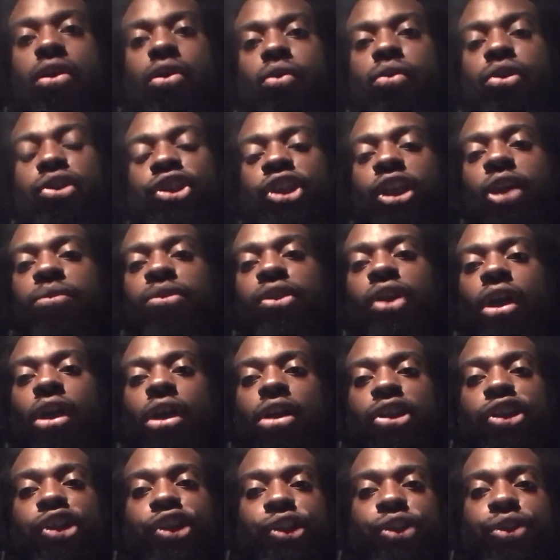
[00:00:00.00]
What's up,
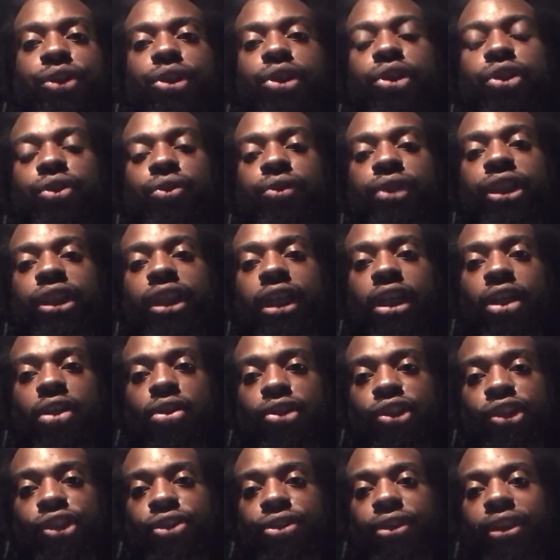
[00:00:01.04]
y'all? It's Trill
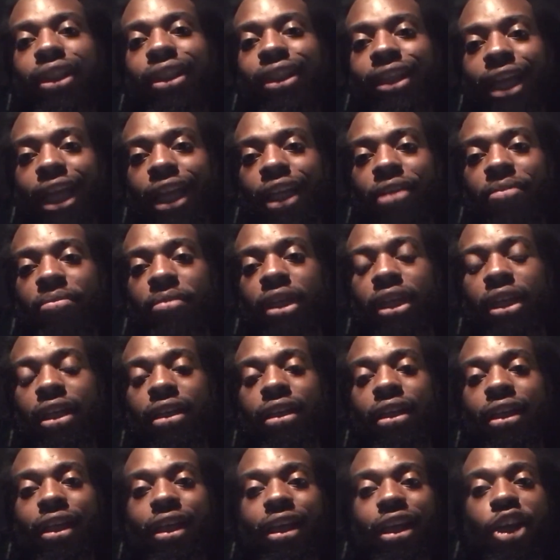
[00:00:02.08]
3L's Trillion Dollar
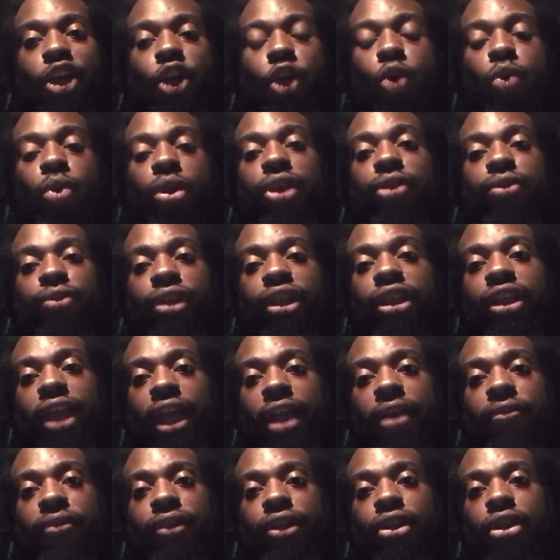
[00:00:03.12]
Man. Quick
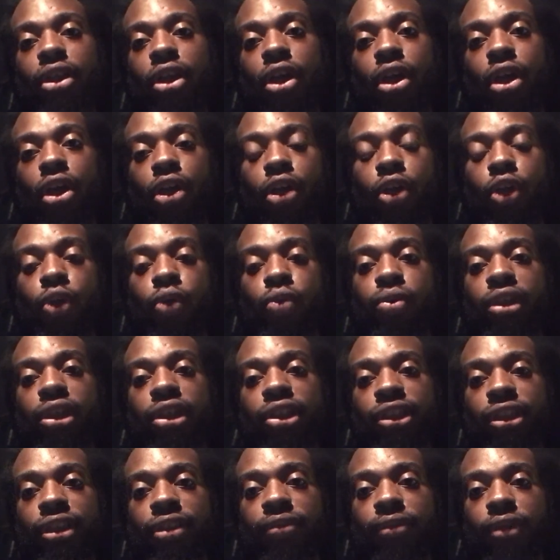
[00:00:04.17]
recap for y'all.
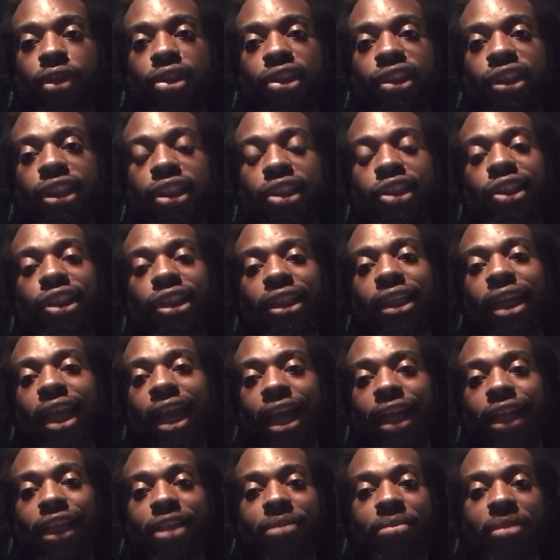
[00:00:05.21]
Glueazy versus Geechi
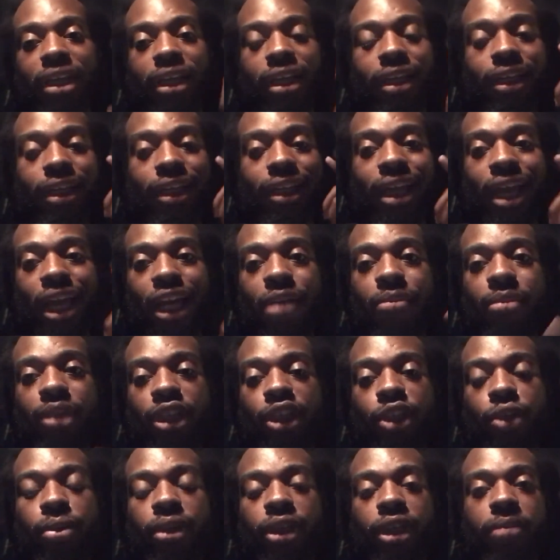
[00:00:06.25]
Gotti, man. It got to be
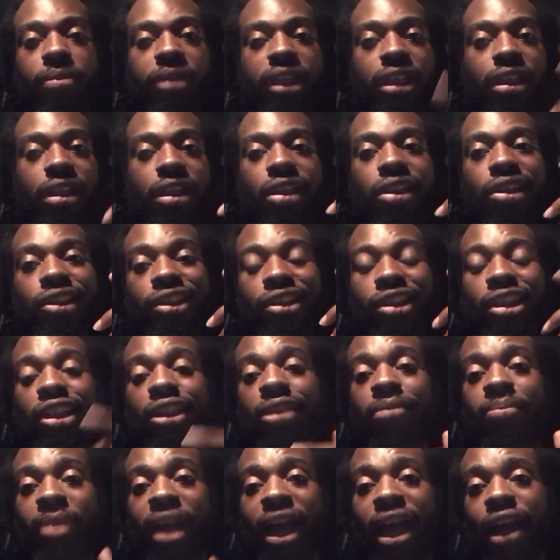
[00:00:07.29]
quick because
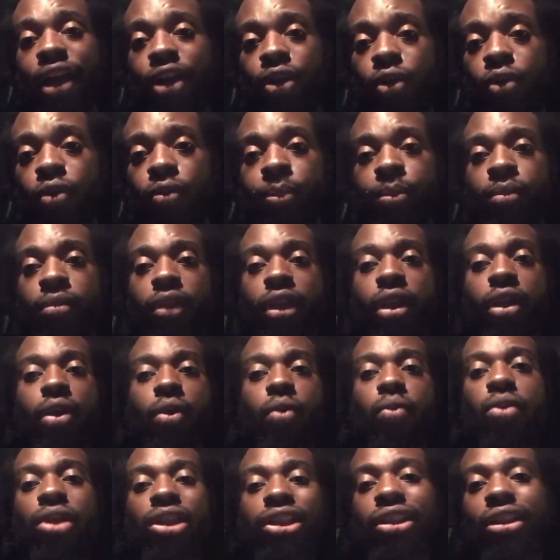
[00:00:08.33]
this battle
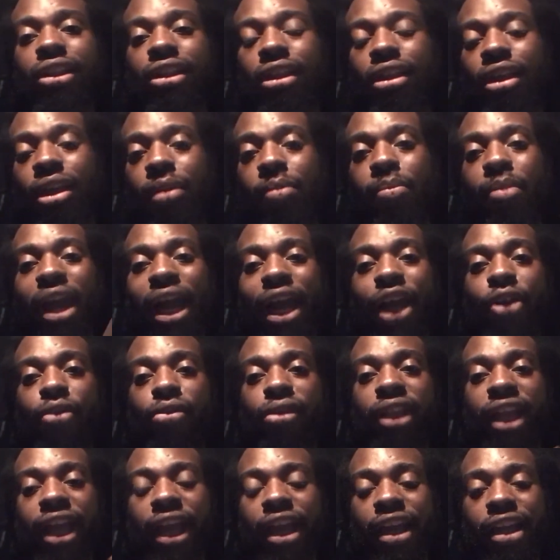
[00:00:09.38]
wasn't a battle
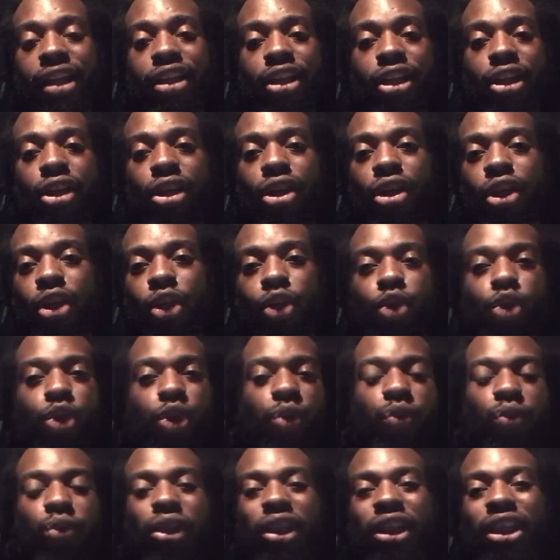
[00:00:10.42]
that you
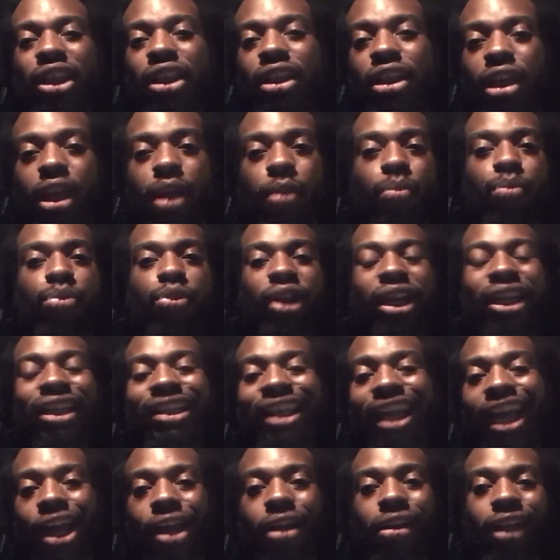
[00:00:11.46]
could really break
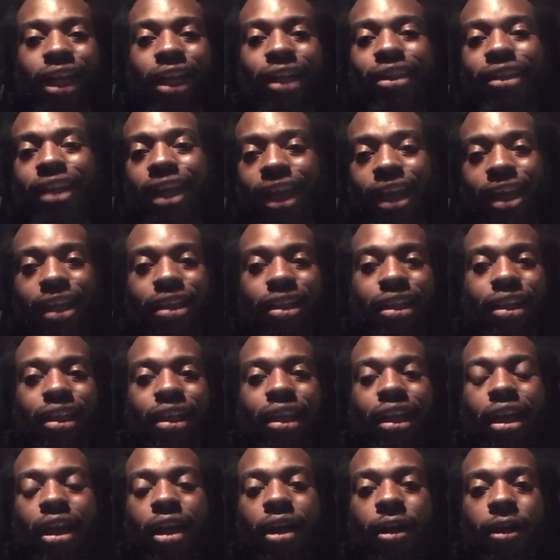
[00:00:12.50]
down like that.
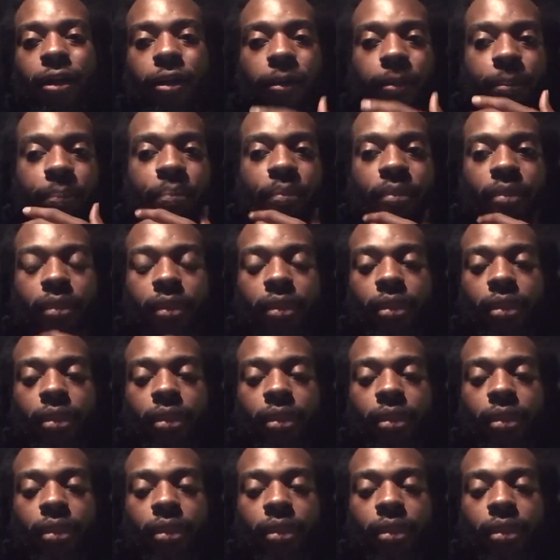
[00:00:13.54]
Um,